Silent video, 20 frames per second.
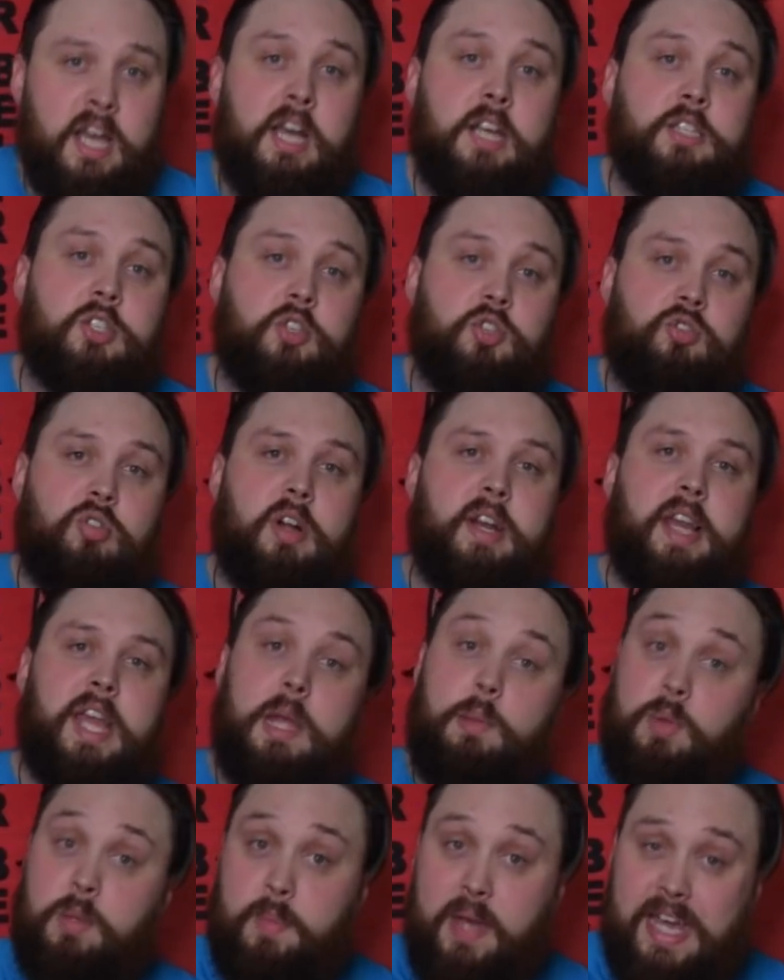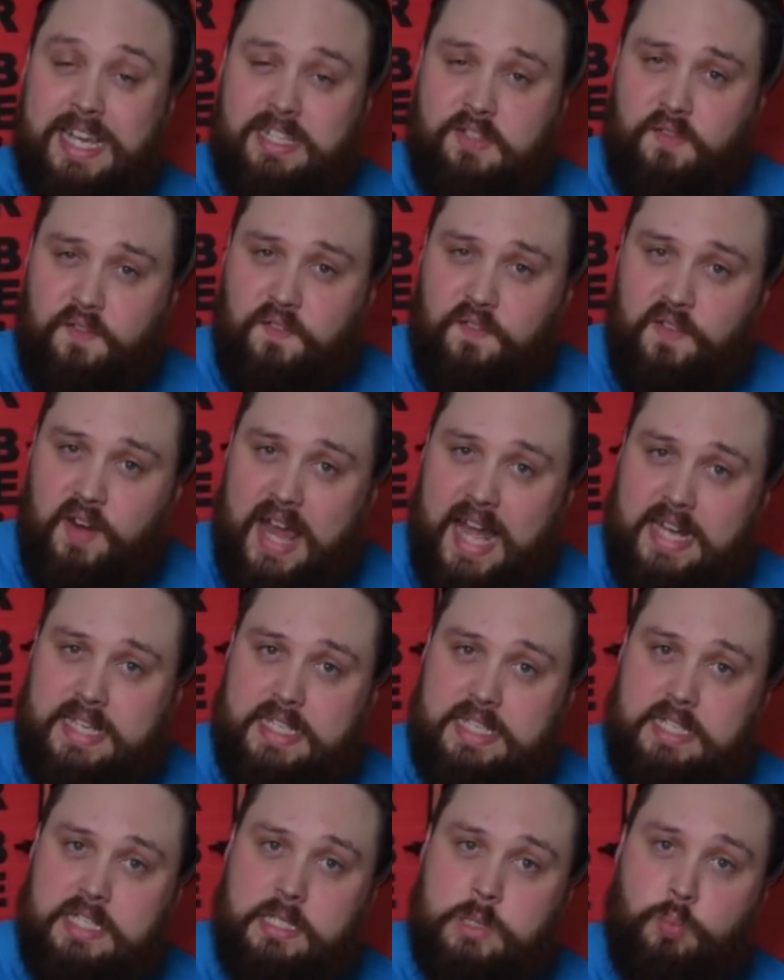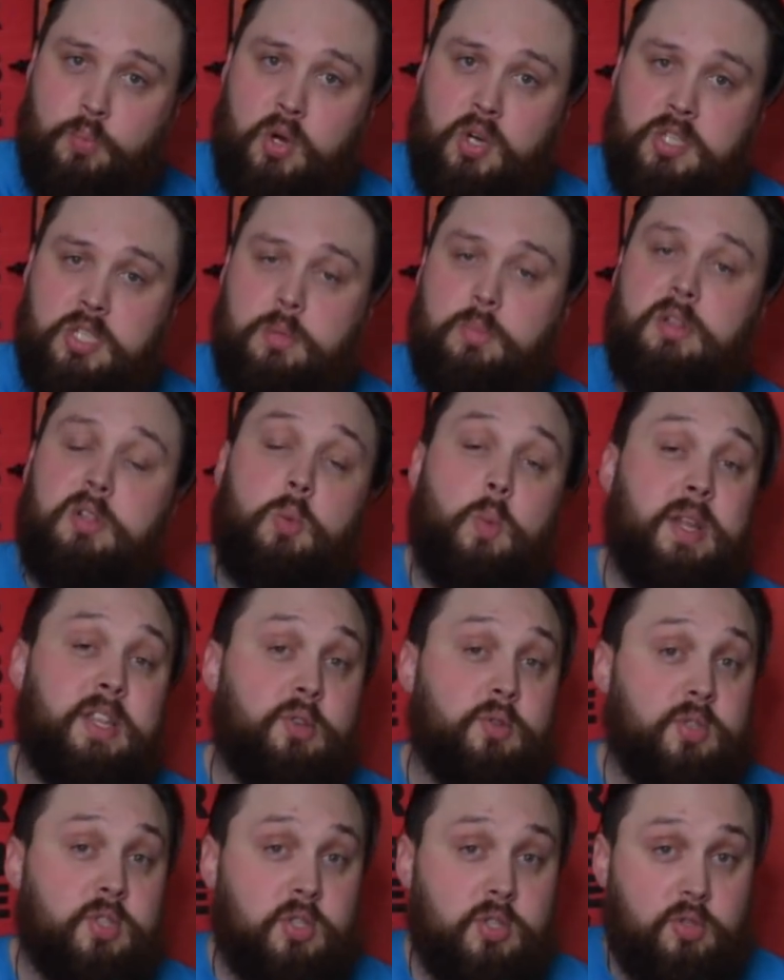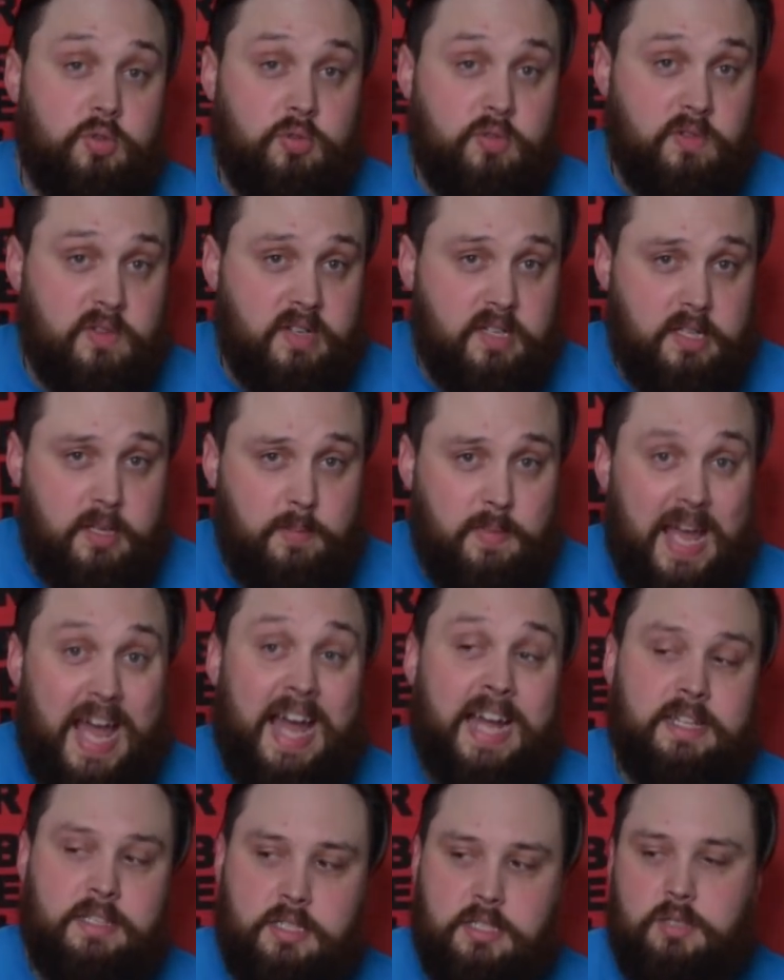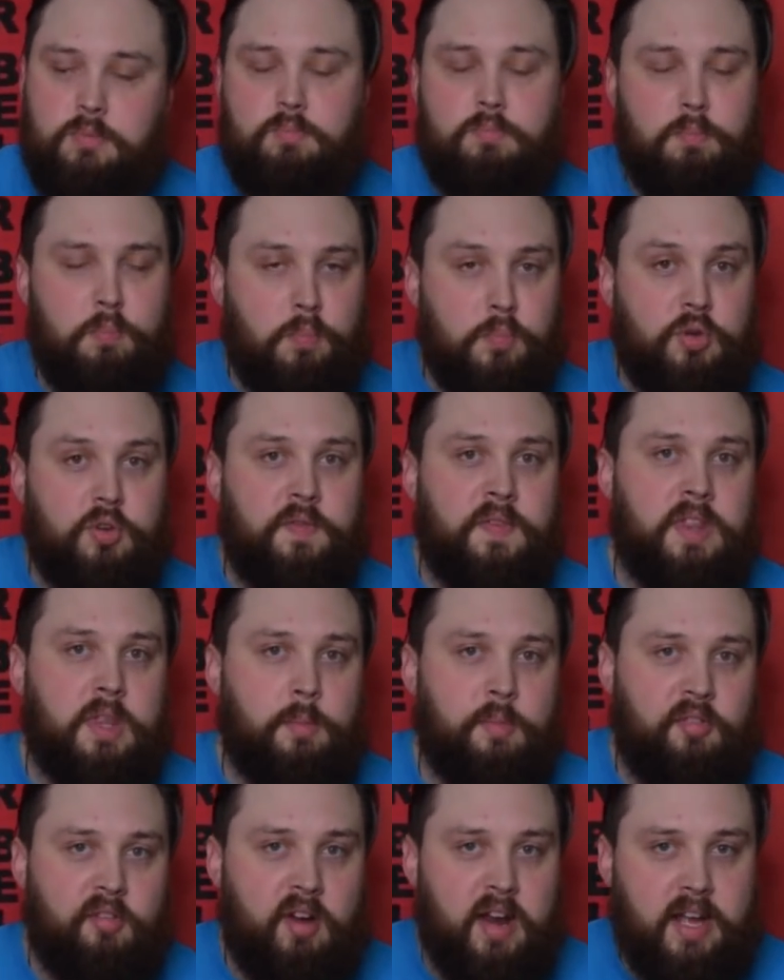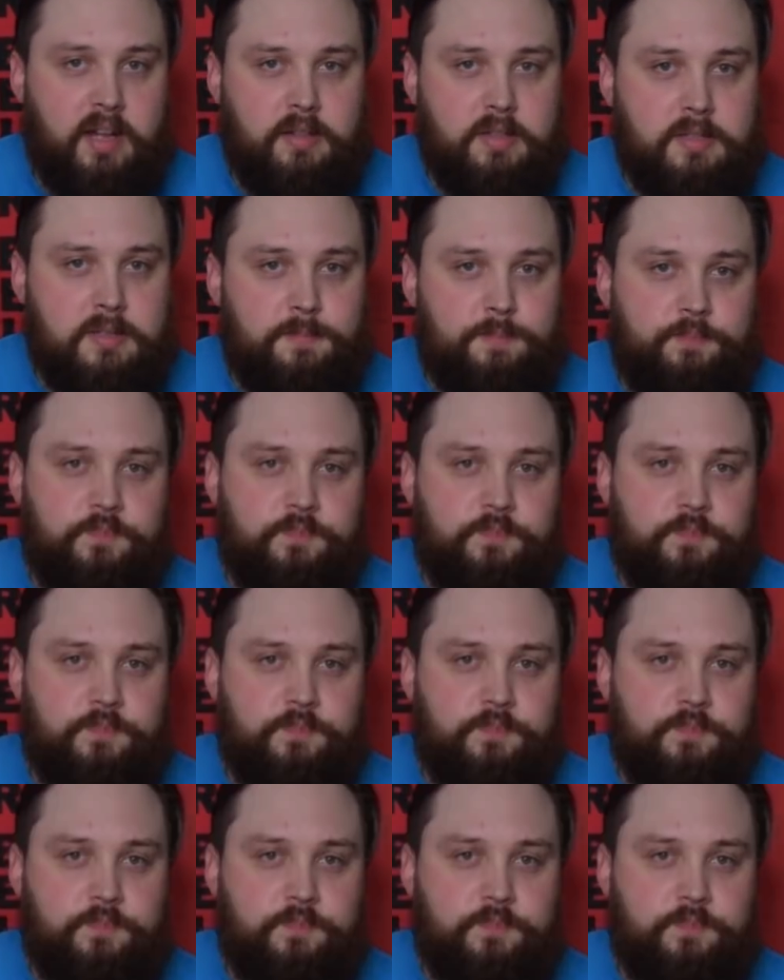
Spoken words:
So try to keep them as flat as possible when you're storing them and moving them around.